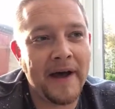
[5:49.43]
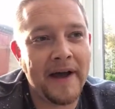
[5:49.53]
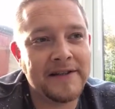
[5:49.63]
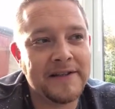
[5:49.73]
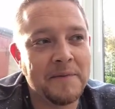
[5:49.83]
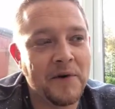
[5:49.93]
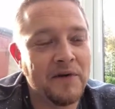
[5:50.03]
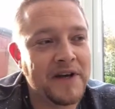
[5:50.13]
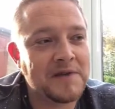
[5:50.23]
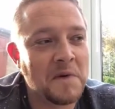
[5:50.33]
into the
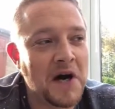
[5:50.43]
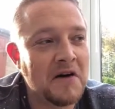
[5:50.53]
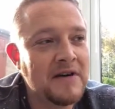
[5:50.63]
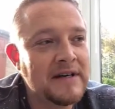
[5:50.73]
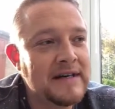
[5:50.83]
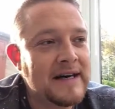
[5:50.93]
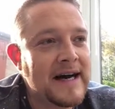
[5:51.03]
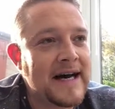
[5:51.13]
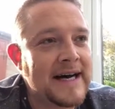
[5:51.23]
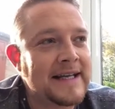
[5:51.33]
movie as well.
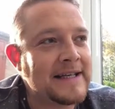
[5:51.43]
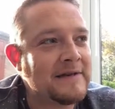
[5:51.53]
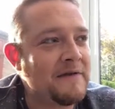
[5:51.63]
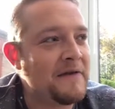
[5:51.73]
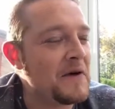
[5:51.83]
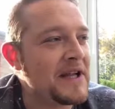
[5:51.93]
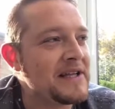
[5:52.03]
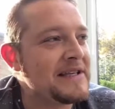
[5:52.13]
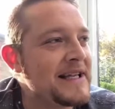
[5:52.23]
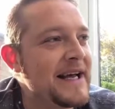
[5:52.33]
There's a few
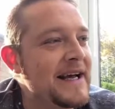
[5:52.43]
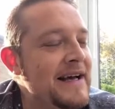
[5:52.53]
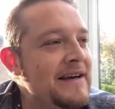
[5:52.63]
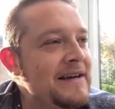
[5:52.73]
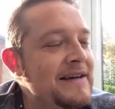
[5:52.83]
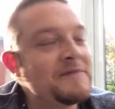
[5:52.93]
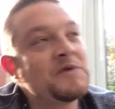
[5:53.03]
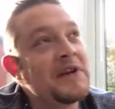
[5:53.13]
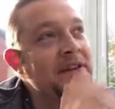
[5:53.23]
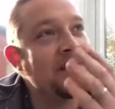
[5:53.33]
others in there. I'm
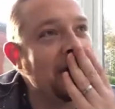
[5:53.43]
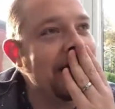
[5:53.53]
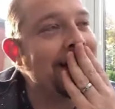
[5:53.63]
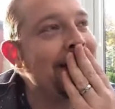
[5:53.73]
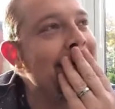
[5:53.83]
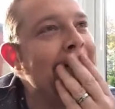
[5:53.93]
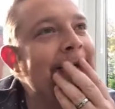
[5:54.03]
trying to think what they are.